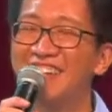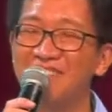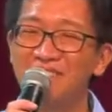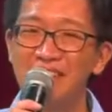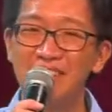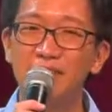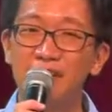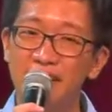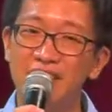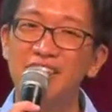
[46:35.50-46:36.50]
uh, is a
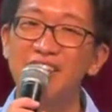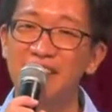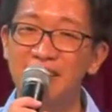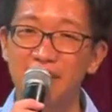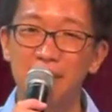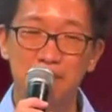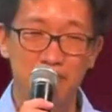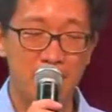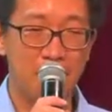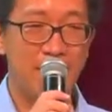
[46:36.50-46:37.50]
very clear
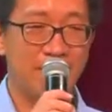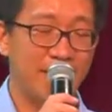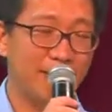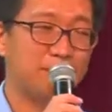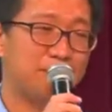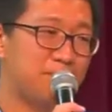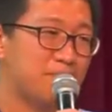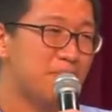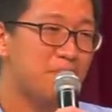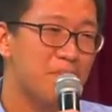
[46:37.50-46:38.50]
mandate.
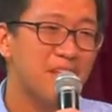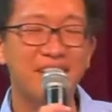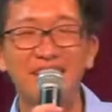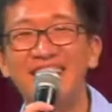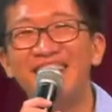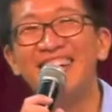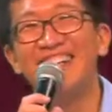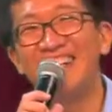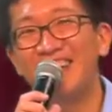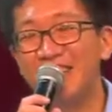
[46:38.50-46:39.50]
Right?
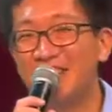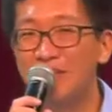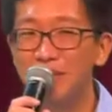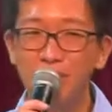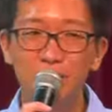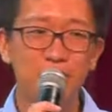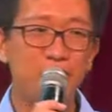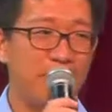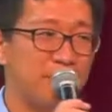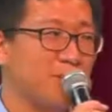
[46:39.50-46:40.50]
Uh,
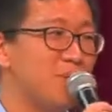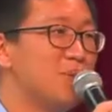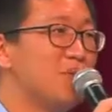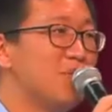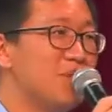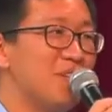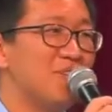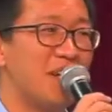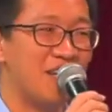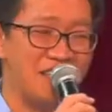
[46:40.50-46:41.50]
you have to do
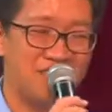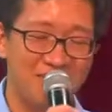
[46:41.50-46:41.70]
what is